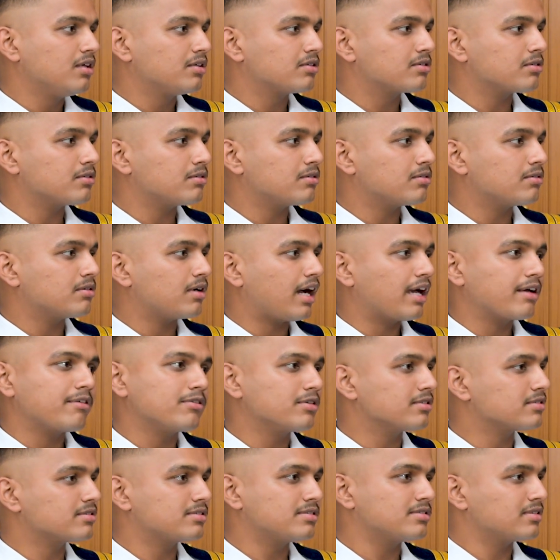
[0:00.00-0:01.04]
So I
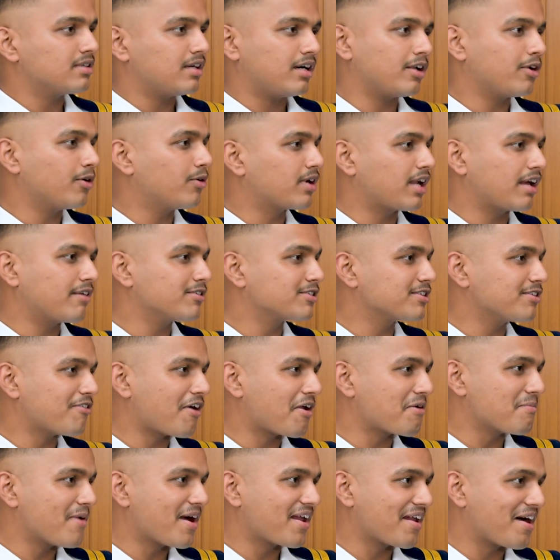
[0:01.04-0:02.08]
was alone. I was a
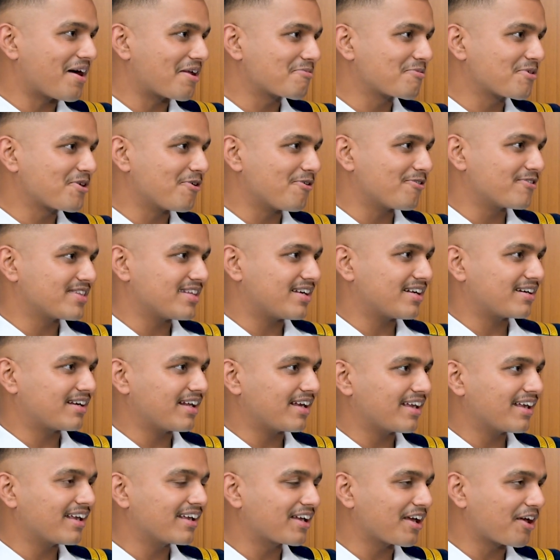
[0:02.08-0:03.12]
one-man army over there
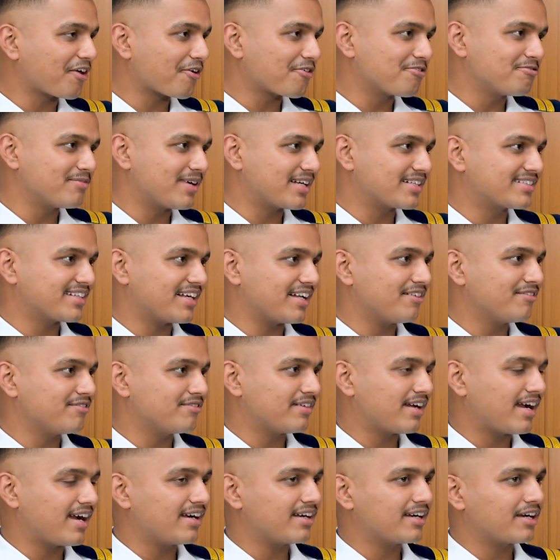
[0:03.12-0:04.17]
taking care of myself,
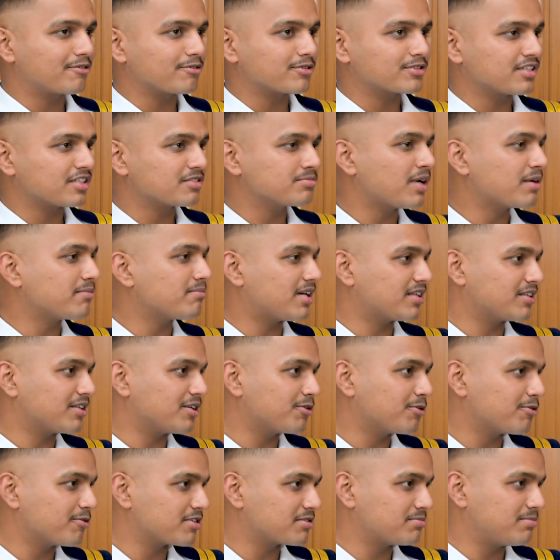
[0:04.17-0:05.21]
and it was just my mother
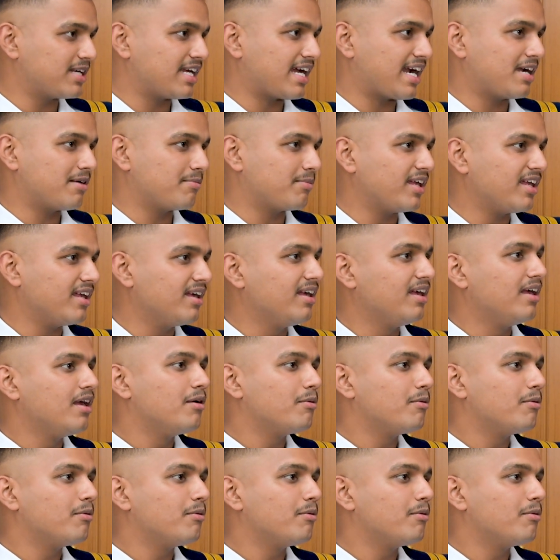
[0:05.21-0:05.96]
who was behind me,